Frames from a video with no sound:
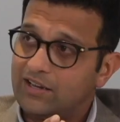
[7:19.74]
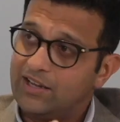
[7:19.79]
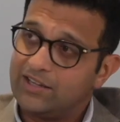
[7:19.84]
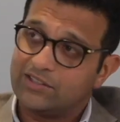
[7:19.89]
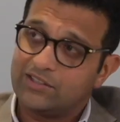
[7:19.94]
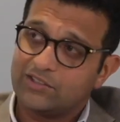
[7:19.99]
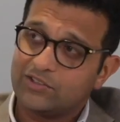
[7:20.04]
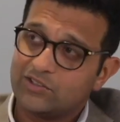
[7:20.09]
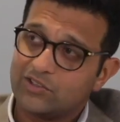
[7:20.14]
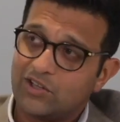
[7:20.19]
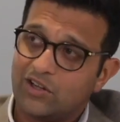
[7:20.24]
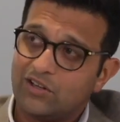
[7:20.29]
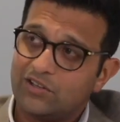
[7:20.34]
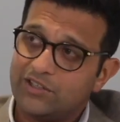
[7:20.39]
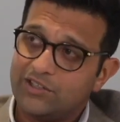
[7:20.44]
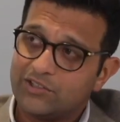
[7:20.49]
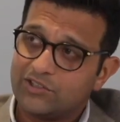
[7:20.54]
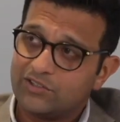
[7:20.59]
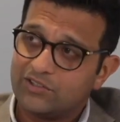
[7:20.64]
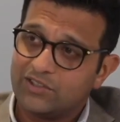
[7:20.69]
like the
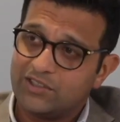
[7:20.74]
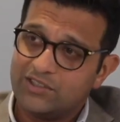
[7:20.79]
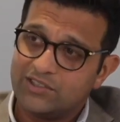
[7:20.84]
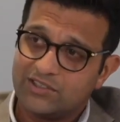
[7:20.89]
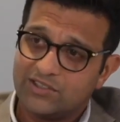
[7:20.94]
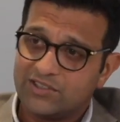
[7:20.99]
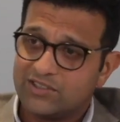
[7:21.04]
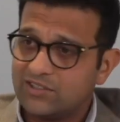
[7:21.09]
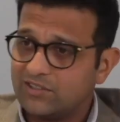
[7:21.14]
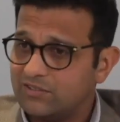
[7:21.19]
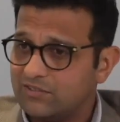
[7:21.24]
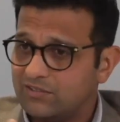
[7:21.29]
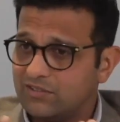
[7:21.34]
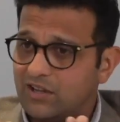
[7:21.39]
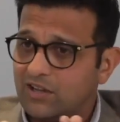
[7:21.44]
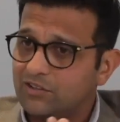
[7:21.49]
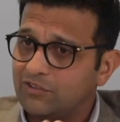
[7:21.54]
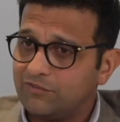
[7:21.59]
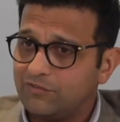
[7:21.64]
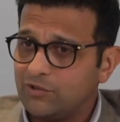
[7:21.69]
consolidation thesis, and
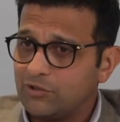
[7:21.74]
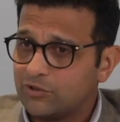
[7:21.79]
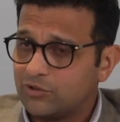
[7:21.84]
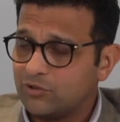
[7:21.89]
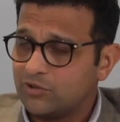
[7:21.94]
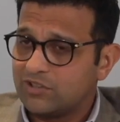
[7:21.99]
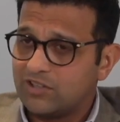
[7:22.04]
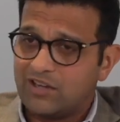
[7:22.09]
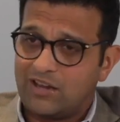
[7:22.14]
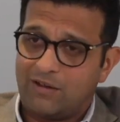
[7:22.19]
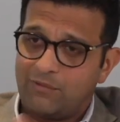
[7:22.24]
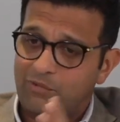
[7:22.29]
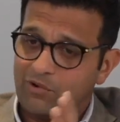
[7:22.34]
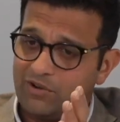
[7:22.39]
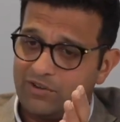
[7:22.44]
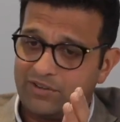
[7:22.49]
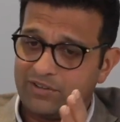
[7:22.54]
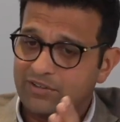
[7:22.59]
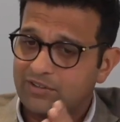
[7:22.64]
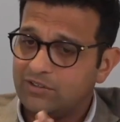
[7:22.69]
other folks who say I
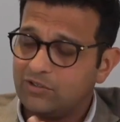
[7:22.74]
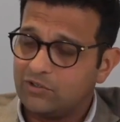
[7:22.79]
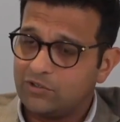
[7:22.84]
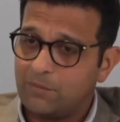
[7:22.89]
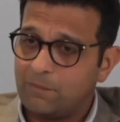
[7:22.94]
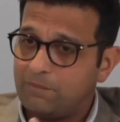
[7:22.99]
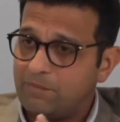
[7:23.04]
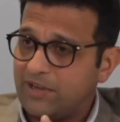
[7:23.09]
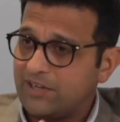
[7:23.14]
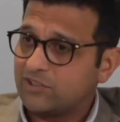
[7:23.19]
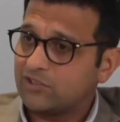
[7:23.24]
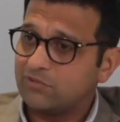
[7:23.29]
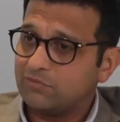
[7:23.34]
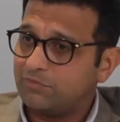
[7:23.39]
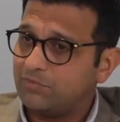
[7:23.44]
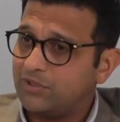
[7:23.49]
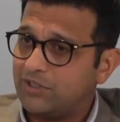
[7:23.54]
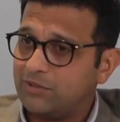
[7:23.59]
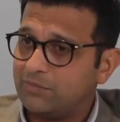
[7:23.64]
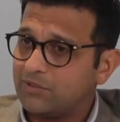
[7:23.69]
want the best
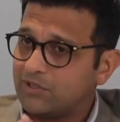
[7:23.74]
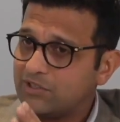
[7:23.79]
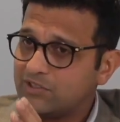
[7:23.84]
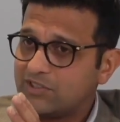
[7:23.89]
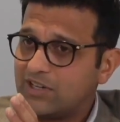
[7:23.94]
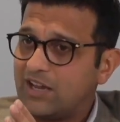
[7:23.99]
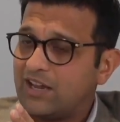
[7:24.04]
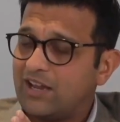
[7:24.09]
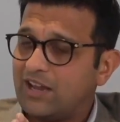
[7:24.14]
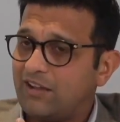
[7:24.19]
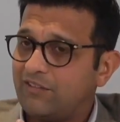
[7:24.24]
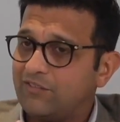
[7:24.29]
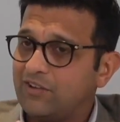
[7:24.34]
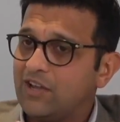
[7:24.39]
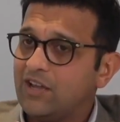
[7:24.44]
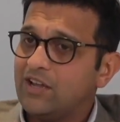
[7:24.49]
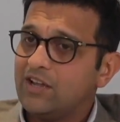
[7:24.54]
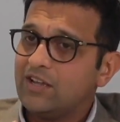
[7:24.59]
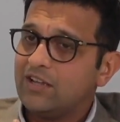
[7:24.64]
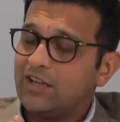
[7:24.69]
of breed because I have
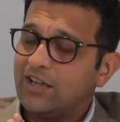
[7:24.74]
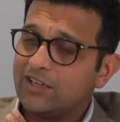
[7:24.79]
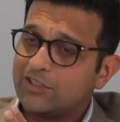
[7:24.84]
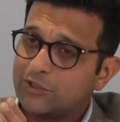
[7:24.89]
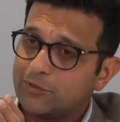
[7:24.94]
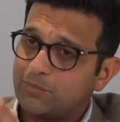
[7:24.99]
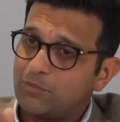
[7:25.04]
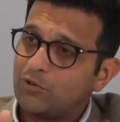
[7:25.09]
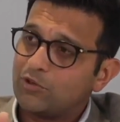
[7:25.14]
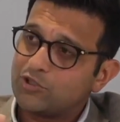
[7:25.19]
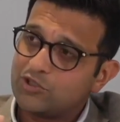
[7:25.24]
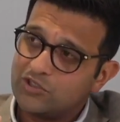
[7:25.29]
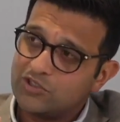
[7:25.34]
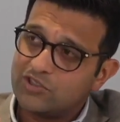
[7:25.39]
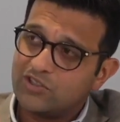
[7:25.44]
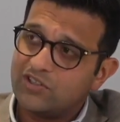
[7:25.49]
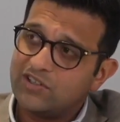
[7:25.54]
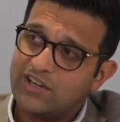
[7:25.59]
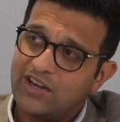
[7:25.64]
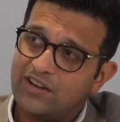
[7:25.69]
exposure in
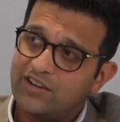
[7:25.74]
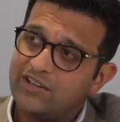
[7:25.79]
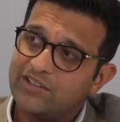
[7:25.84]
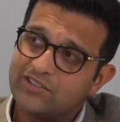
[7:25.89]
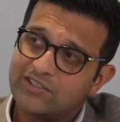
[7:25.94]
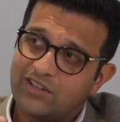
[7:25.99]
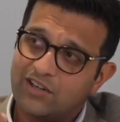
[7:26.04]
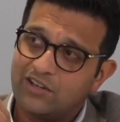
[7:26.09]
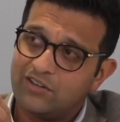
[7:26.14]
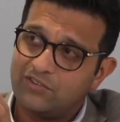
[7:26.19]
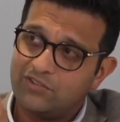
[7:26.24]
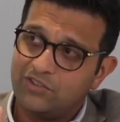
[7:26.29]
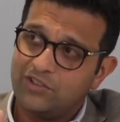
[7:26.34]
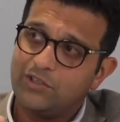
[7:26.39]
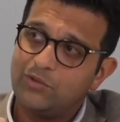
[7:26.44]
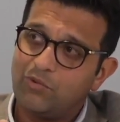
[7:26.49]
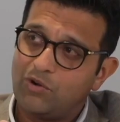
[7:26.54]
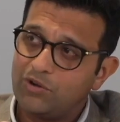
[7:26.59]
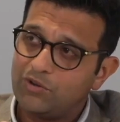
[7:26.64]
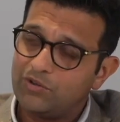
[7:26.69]
certain areas that I
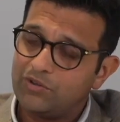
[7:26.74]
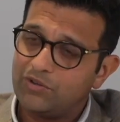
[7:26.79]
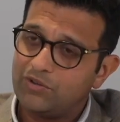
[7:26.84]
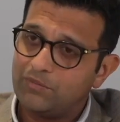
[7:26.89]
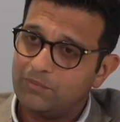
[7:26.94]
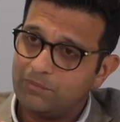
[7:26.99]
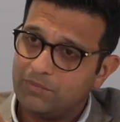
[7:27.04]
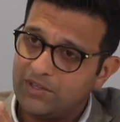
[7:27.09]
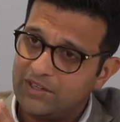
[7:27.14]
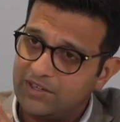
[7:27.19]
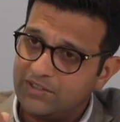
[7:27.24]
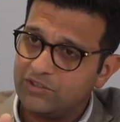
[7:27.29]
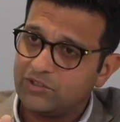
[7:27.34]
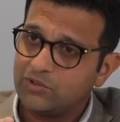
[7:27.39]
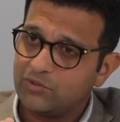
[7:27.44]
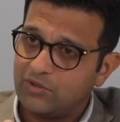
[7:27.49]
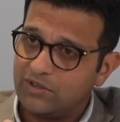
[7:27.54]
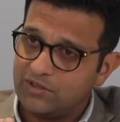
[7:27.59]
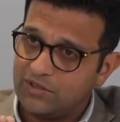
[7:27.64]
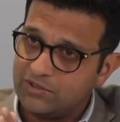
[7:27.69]
really want to play
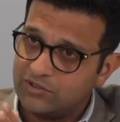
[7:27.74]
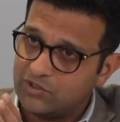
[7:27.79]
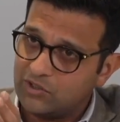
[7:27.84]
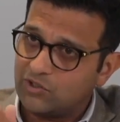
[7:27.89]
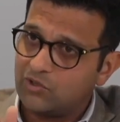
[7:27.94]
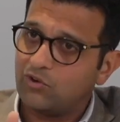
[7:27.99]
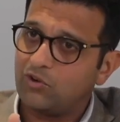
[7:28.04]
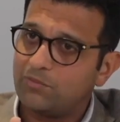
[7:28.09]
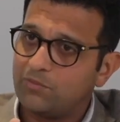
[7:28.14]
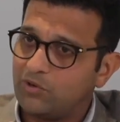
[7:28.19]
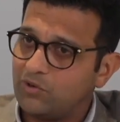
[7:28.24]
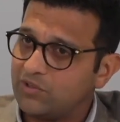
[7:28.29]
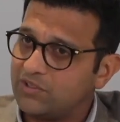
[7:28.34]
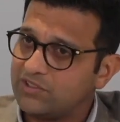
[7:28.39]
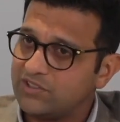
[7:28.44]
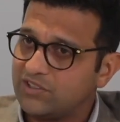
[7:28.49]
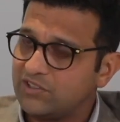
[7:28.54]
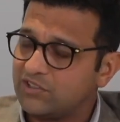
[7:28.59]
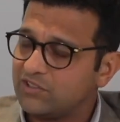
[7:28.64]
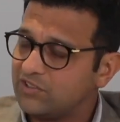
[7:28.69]
into and secure my
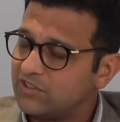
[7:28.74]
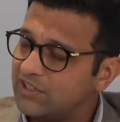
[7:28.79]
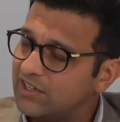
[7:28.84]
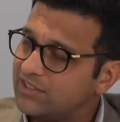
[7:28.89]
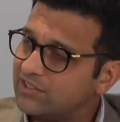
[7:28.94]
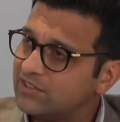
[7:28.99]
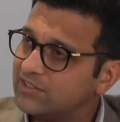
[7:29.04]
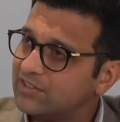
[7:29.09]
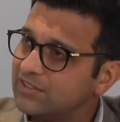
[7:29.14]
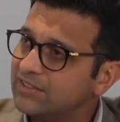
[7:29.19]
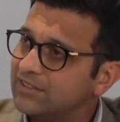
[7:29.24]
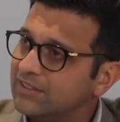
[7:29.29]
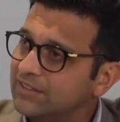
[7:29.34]
organization against.